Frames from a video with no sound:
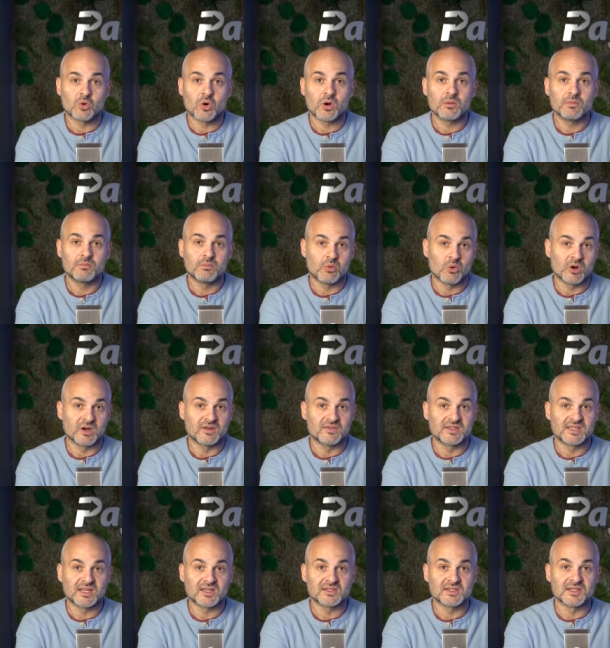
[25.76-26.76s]
or point of
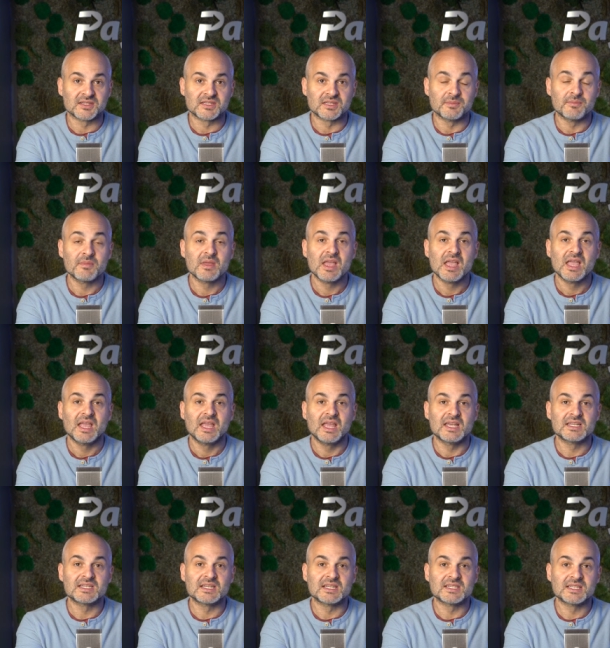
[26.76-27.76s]
sale system
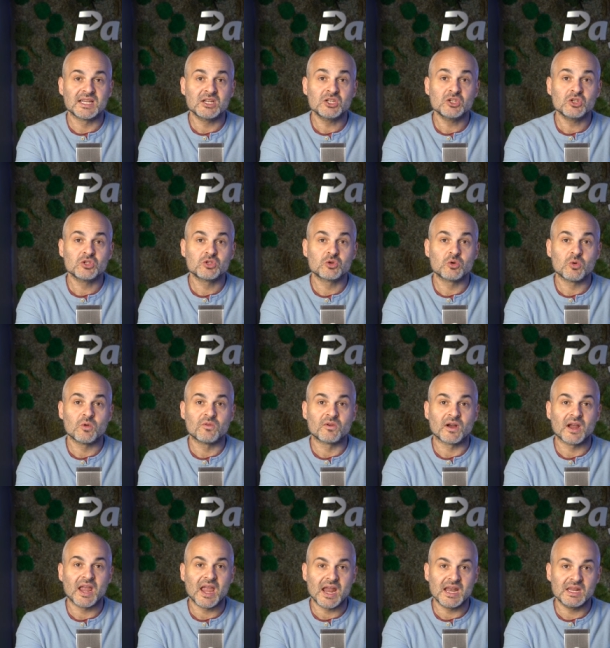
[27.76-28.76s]
is an essential tool for
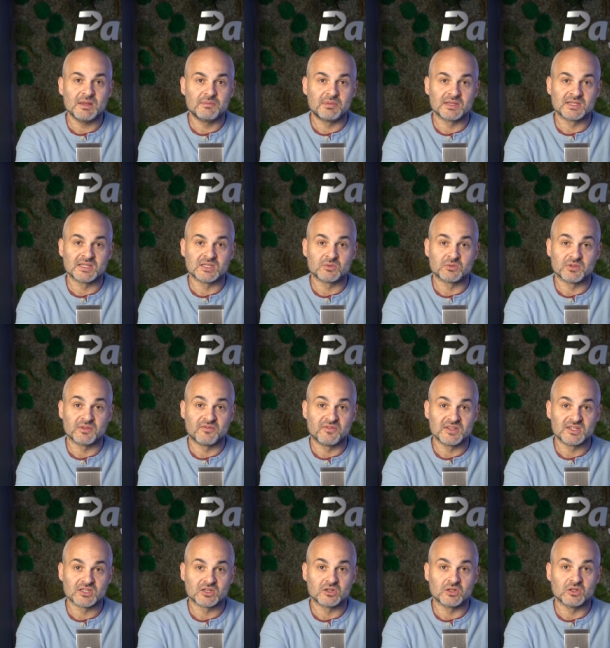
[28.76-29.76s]
any business with a
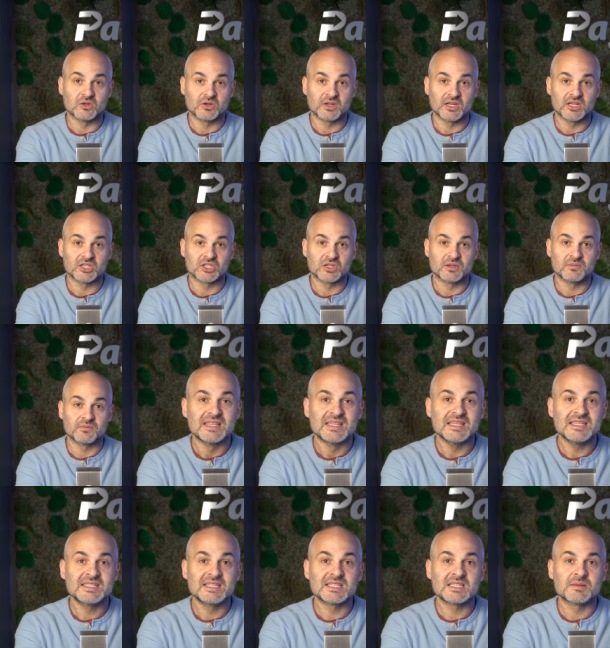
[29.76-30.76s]
physical location.
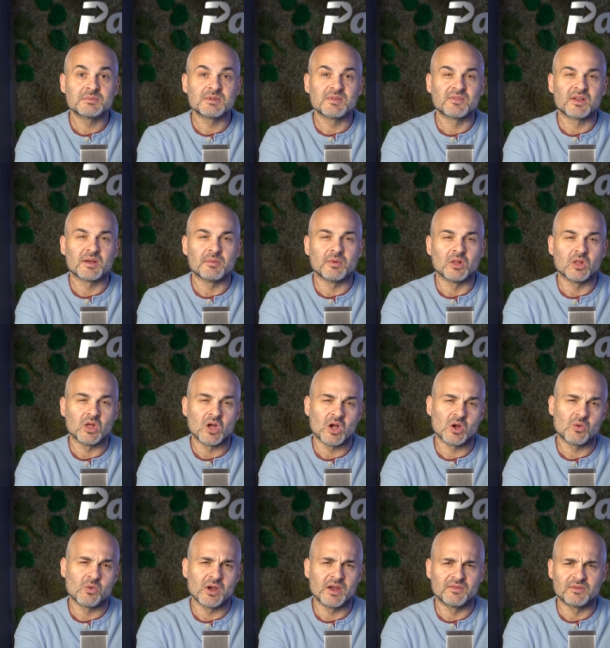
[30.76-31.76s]
These systems have come a
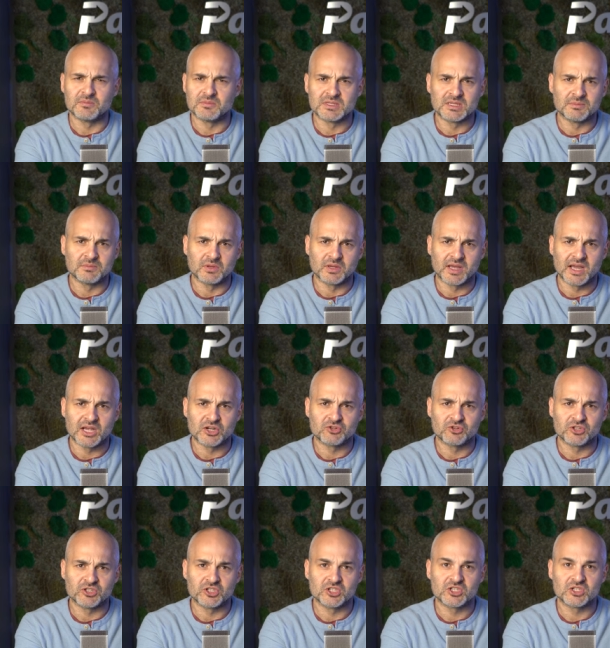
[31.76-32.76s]
long way from simple cash
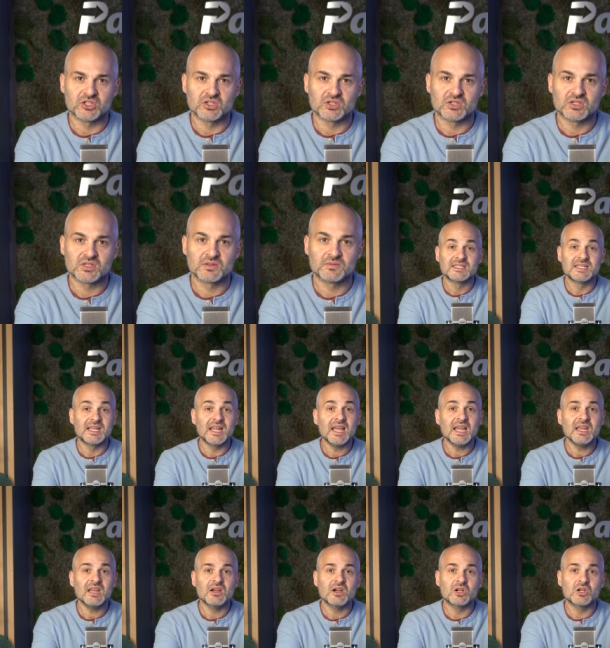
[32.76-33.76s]
registers.
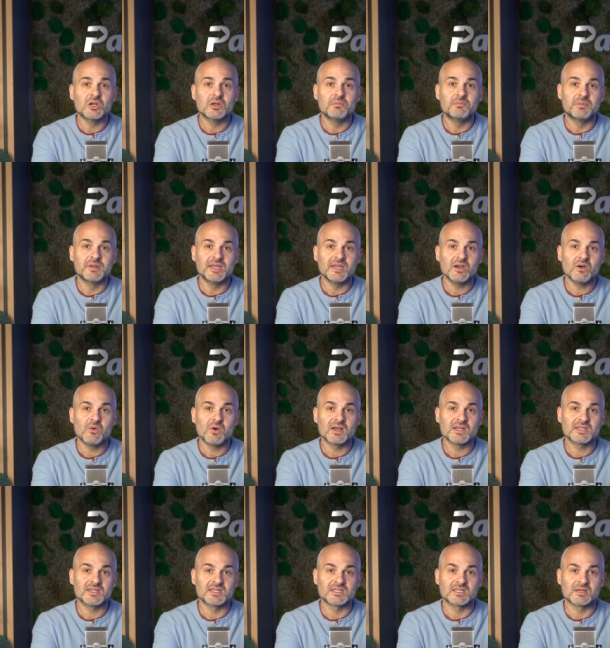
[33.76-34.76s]
Today, a good POS
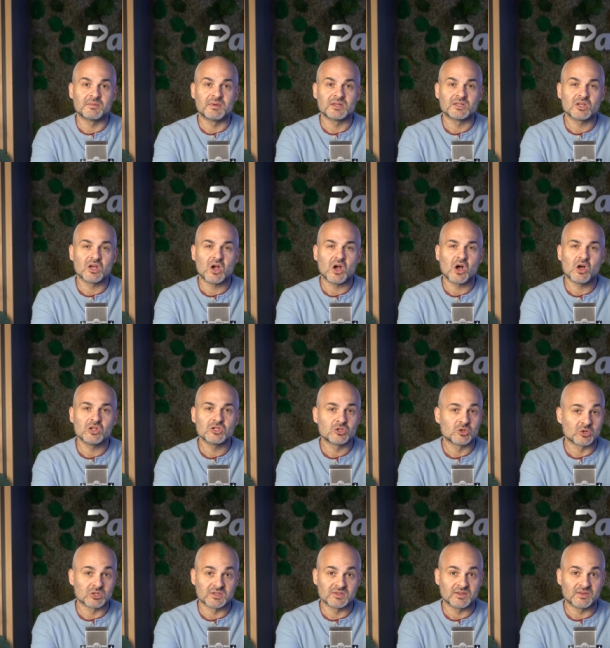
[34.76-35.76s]
system has all
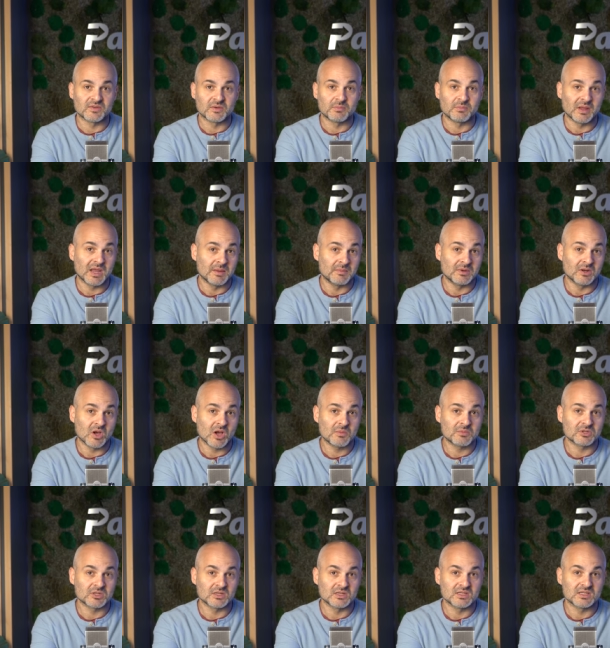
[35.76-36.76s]
sorts of different payment
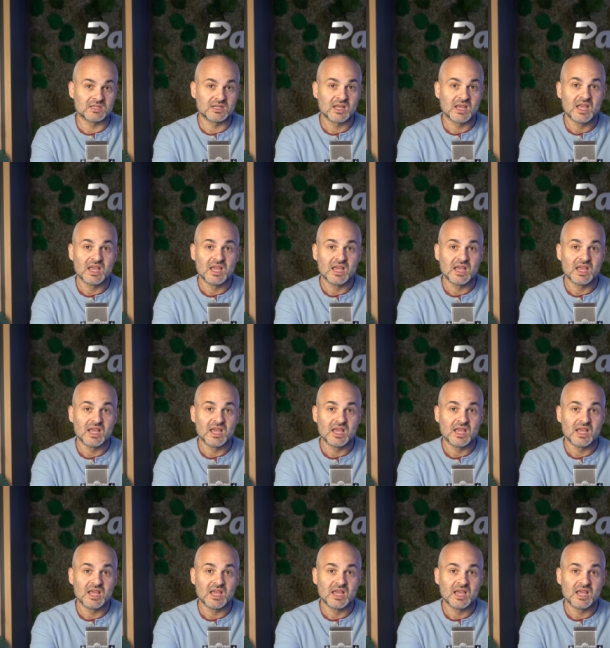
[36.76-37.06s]
options,